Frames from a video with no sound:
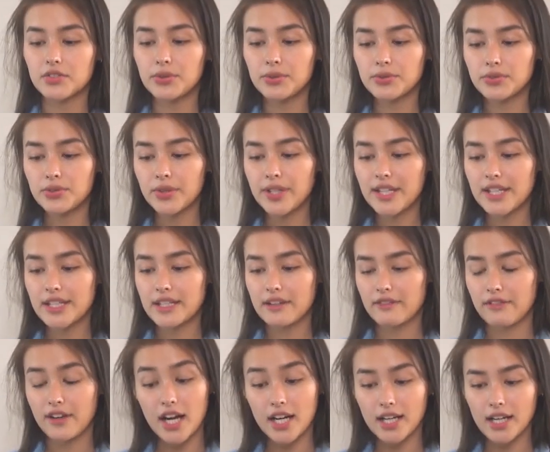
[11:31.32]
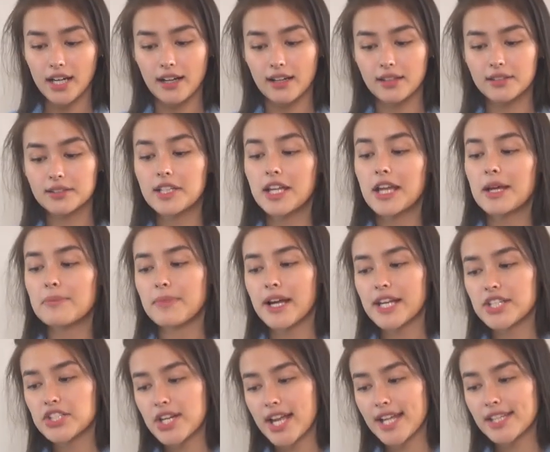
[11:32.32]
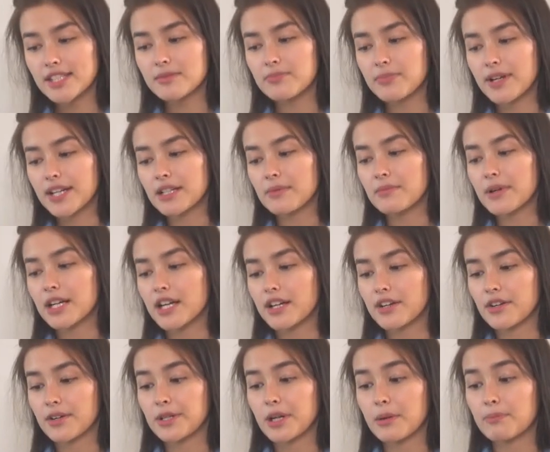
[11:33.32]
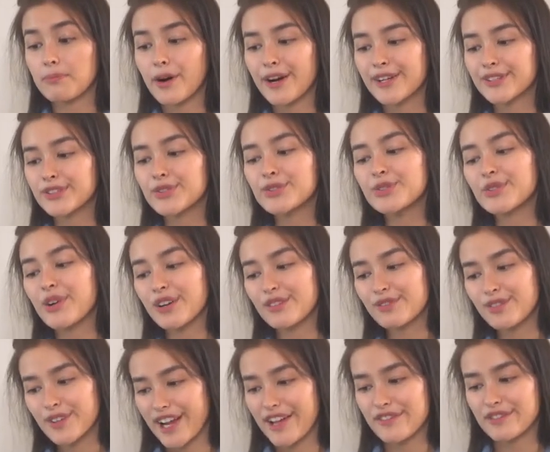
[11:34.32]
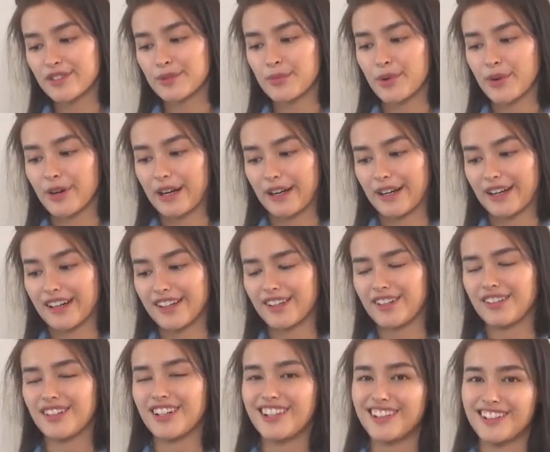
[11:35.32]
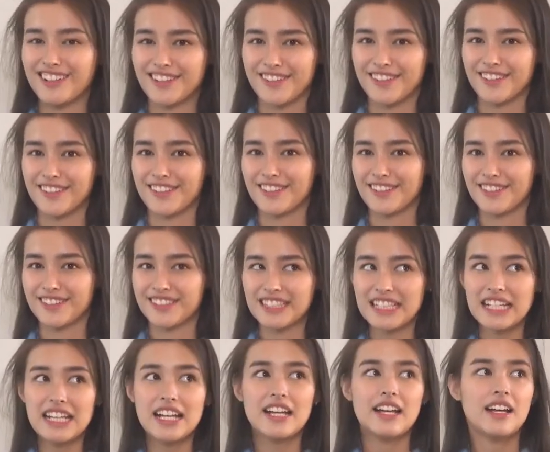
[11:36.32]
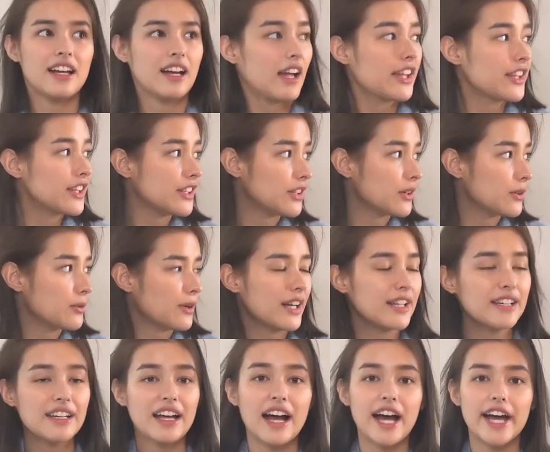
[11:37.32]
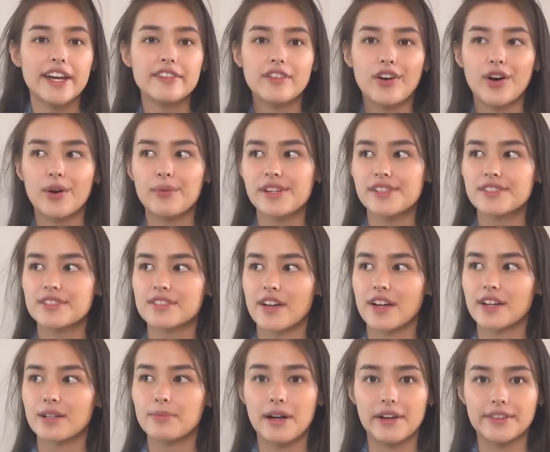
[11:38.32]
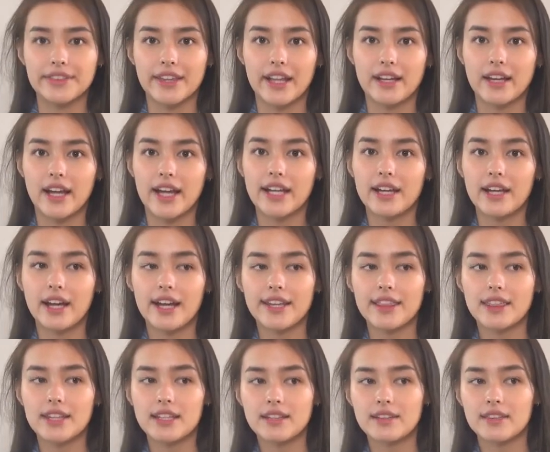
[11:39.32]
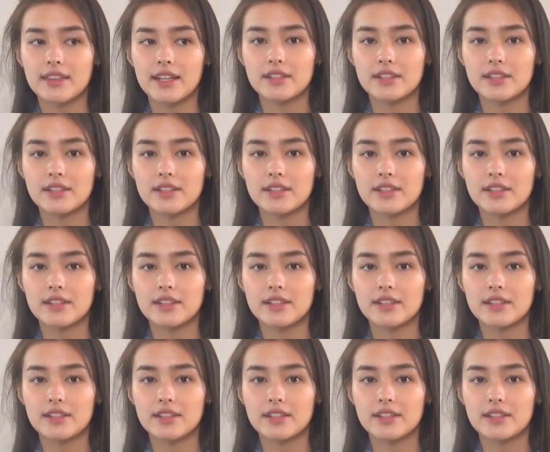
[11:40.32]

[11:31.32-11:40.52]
@Tutoy Guevara, may chance ba na magkaroon ng part 2 on Forevermore? Aww. You know what? I've always thought about that. I think